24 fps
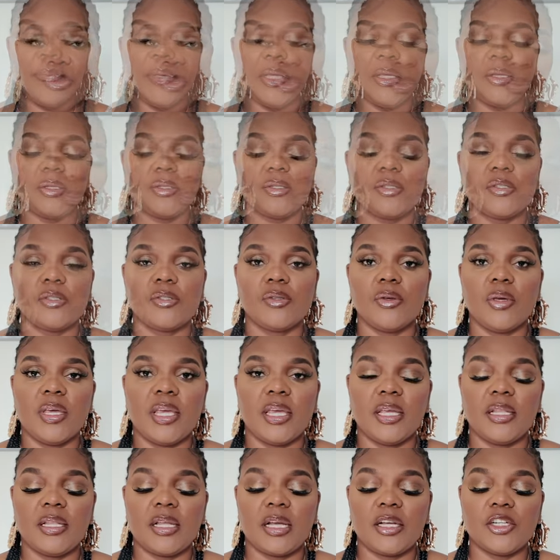because you
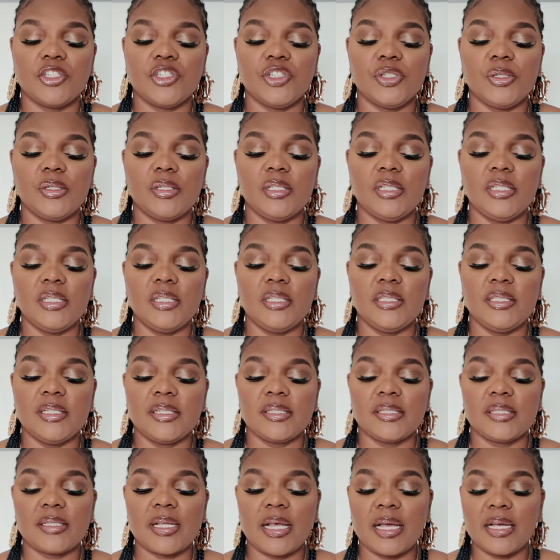can actually
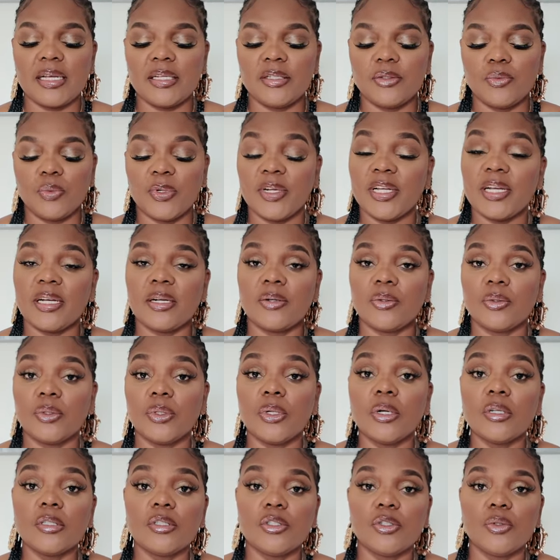decide whether or
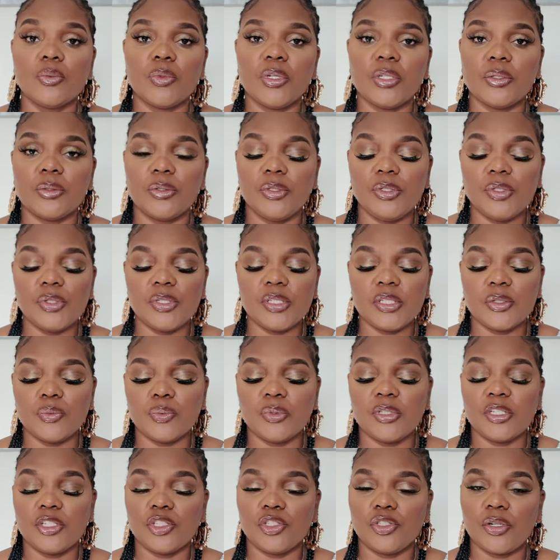not you want to use it
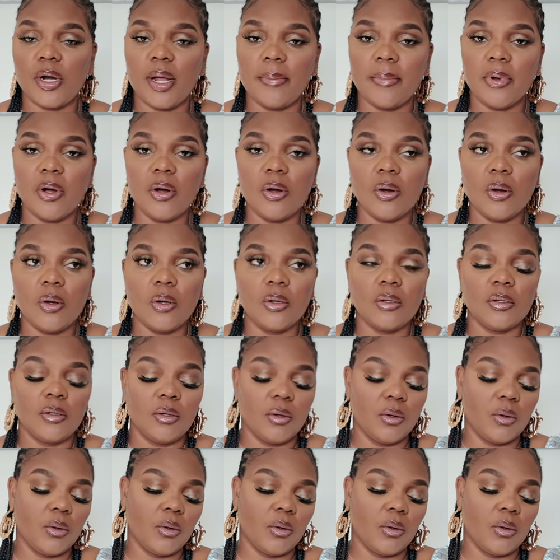with the strap on